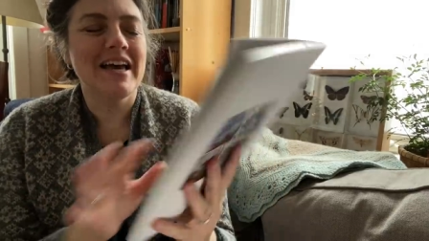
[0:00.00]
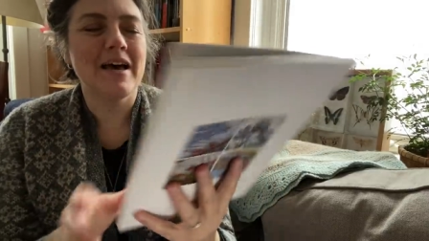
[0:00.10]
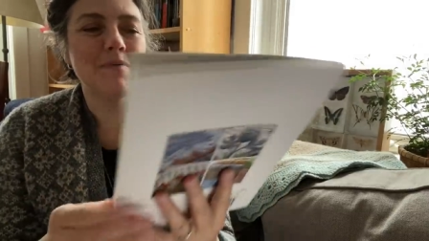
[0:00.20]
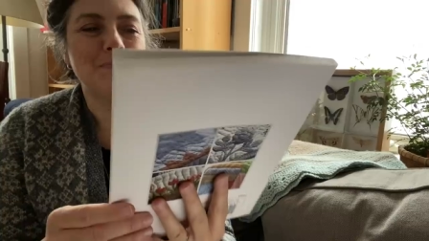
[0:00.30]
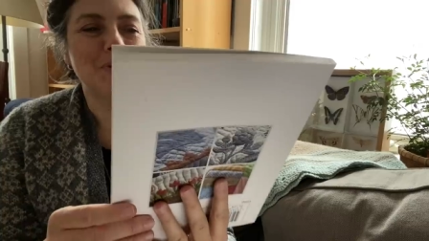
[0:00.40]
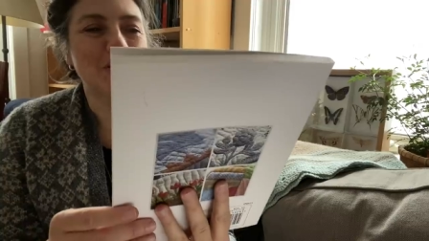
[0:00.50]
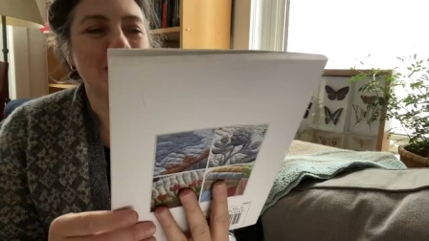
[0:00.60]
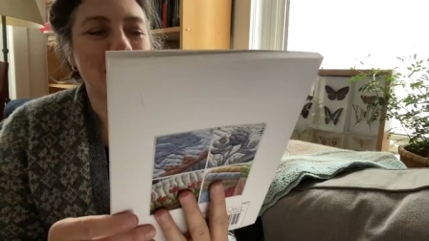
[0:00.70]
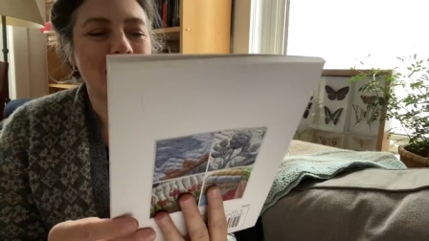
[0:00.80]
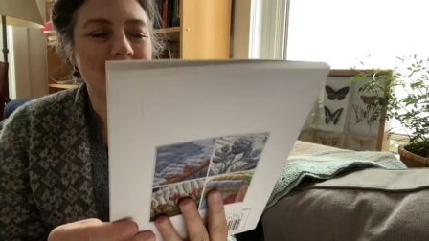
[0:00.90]
a book
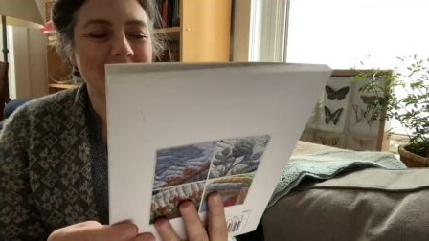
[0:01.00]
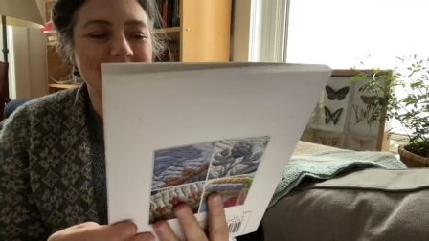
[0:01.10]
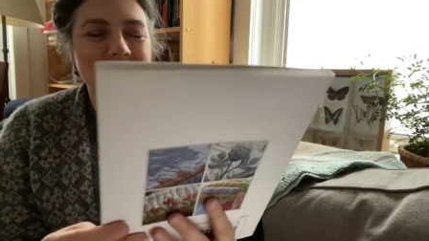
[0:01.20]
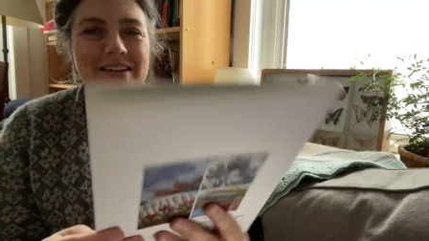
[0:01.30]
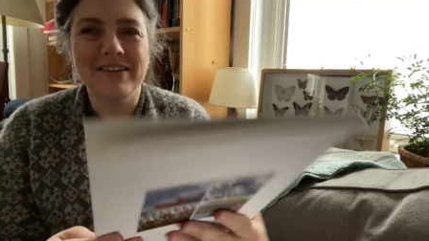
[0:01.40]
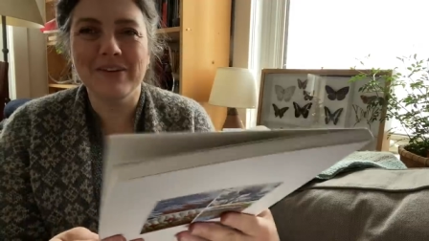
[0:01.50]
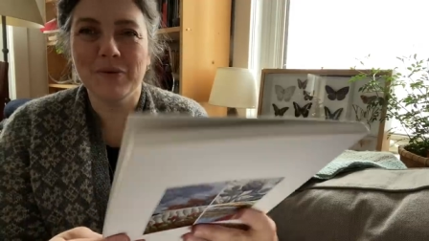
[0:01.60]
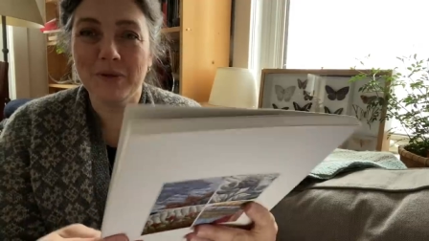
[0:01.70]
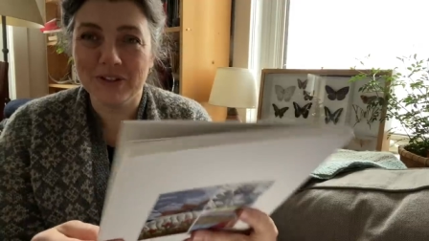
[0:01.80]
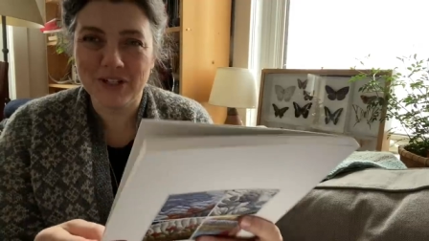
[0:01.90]
at the
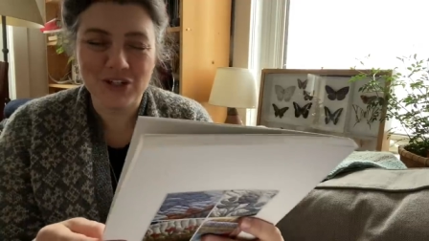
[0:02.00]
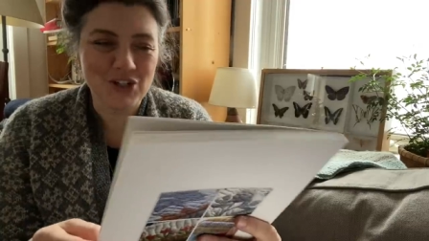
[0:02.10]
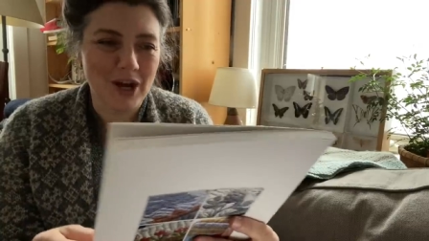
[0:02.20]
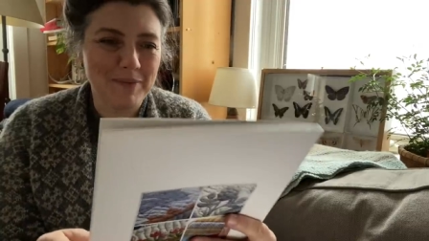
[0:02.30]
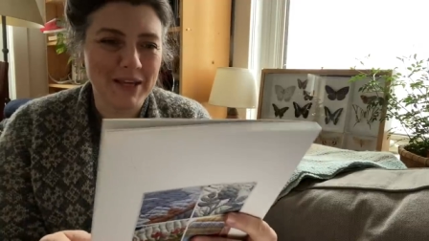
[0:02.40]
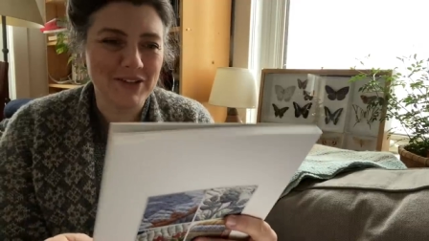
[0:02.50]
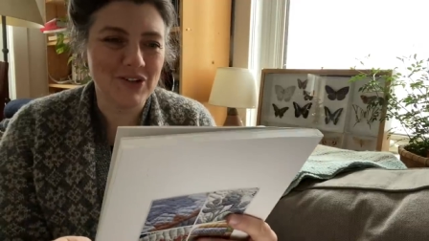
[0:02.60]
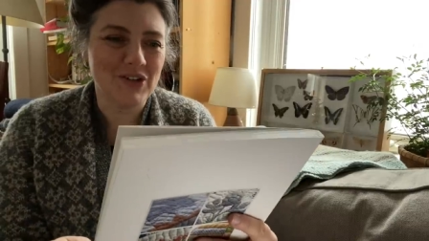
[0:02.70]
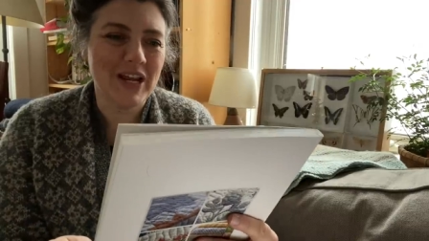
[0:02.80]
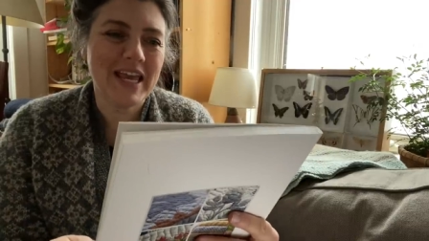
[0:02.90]
quilting shop
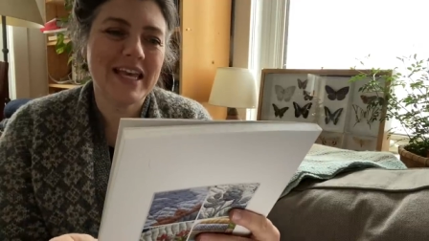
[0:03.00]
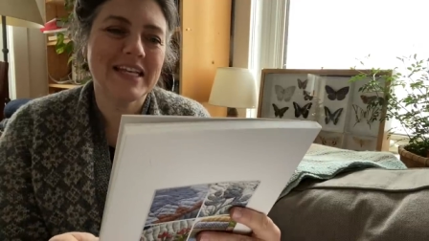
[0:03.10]
yesterday.